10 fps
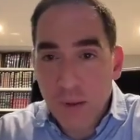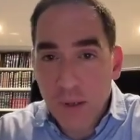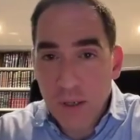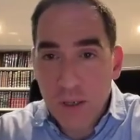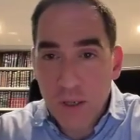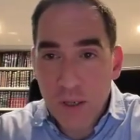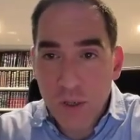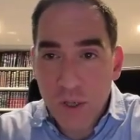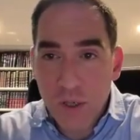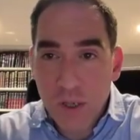Right?
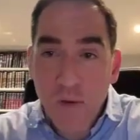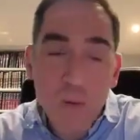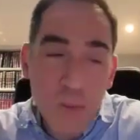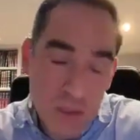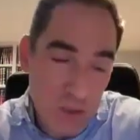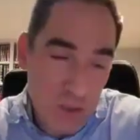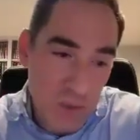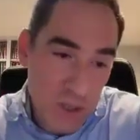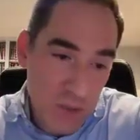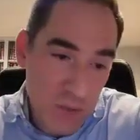There should never be a
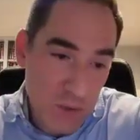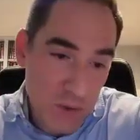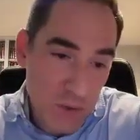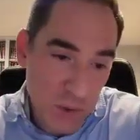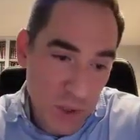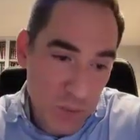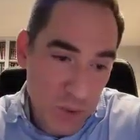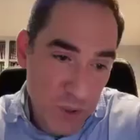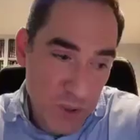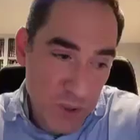situation where a Jewish
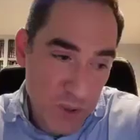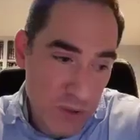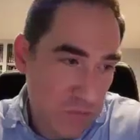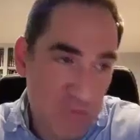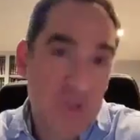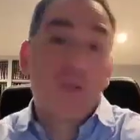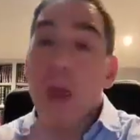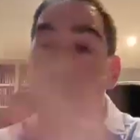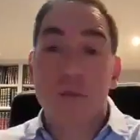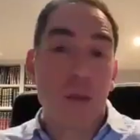person
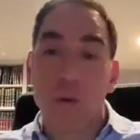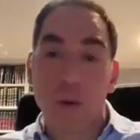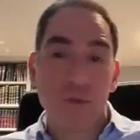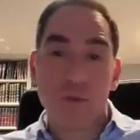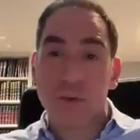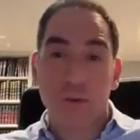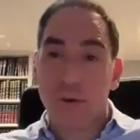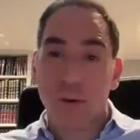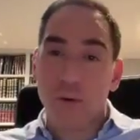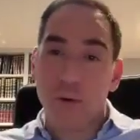just has no interest
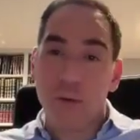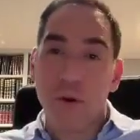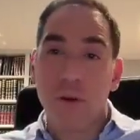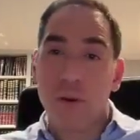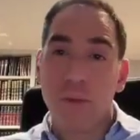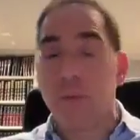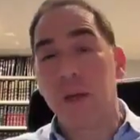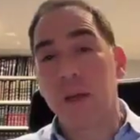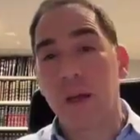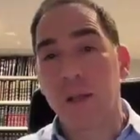or thought about
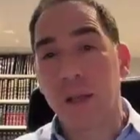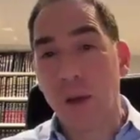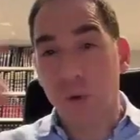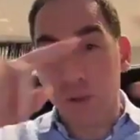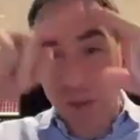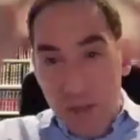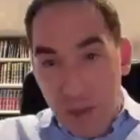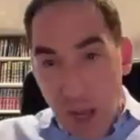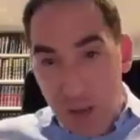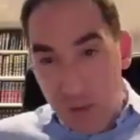making aliyah, where it
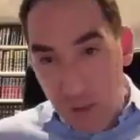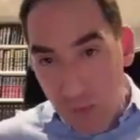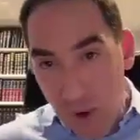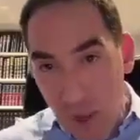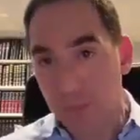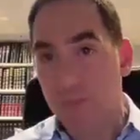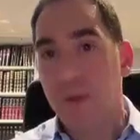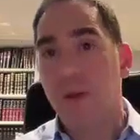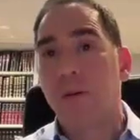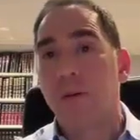doesn't enter the realm
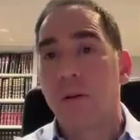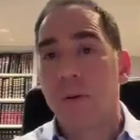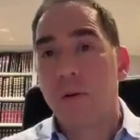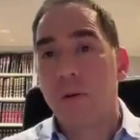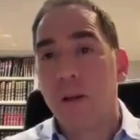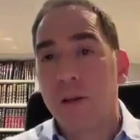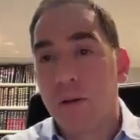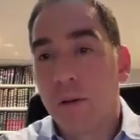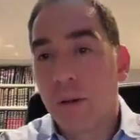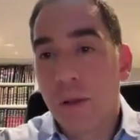of their
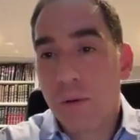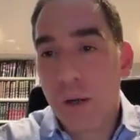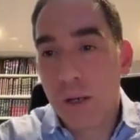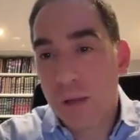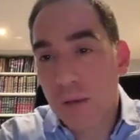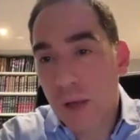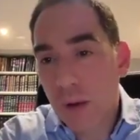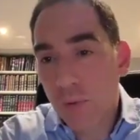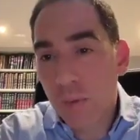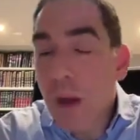idea. Right?
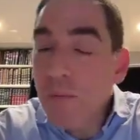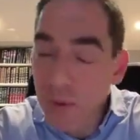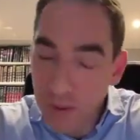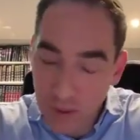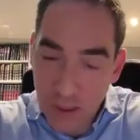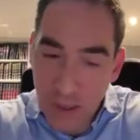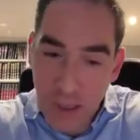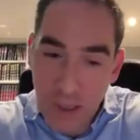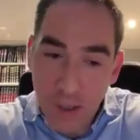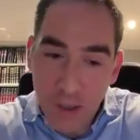Remember
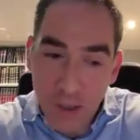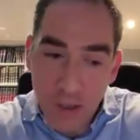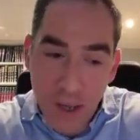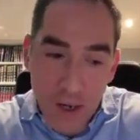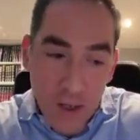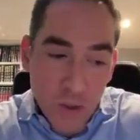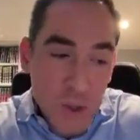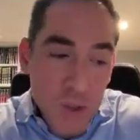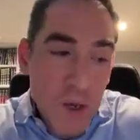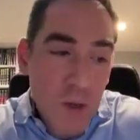that
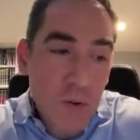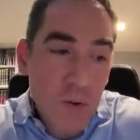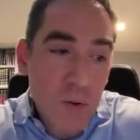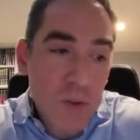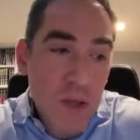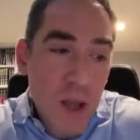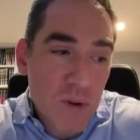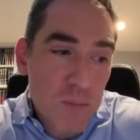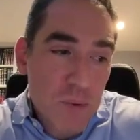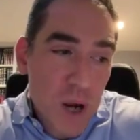HaKadosh Baruch Hu
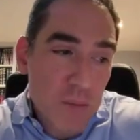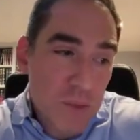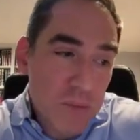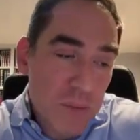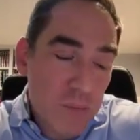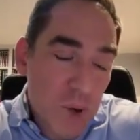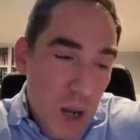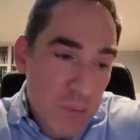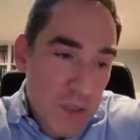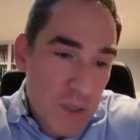never
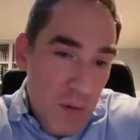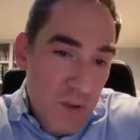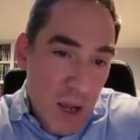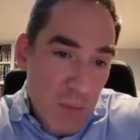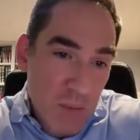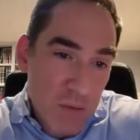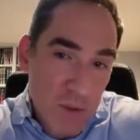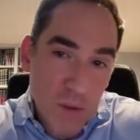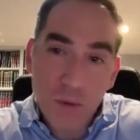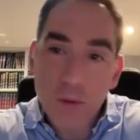promised Avraham
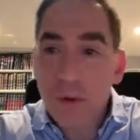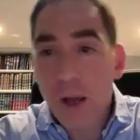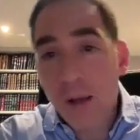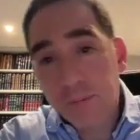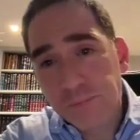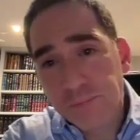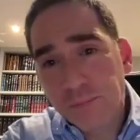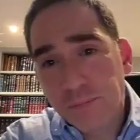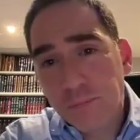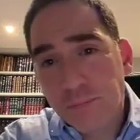Avinu a Torah.
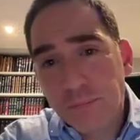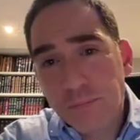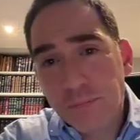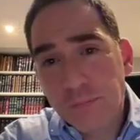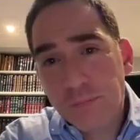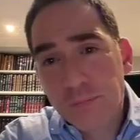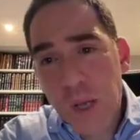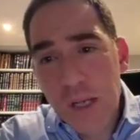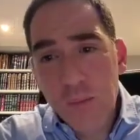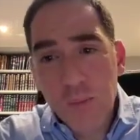
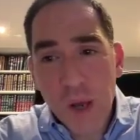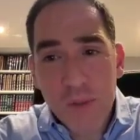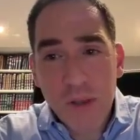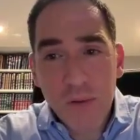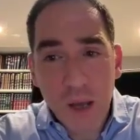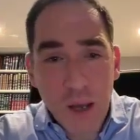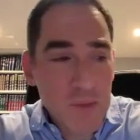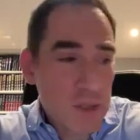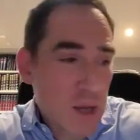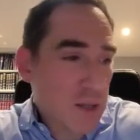He didn't promise
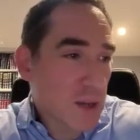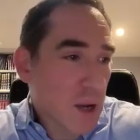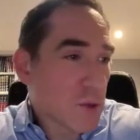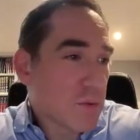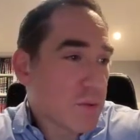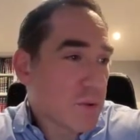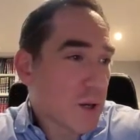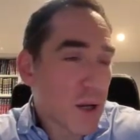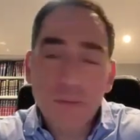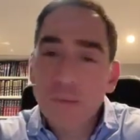Avraham, Yitzhak, and Yaakov a
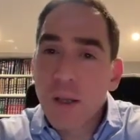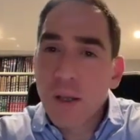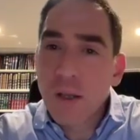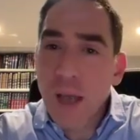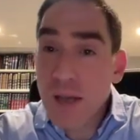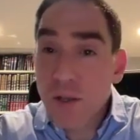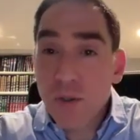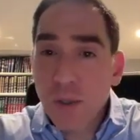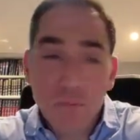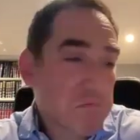Torah.
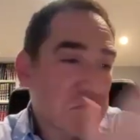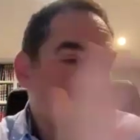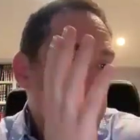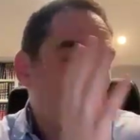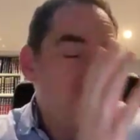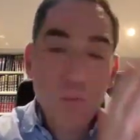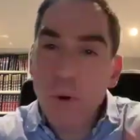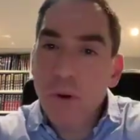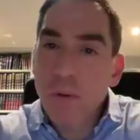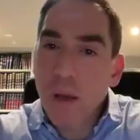Actually, was never
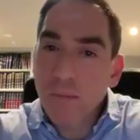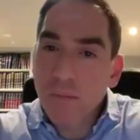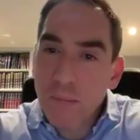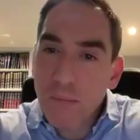spoken about.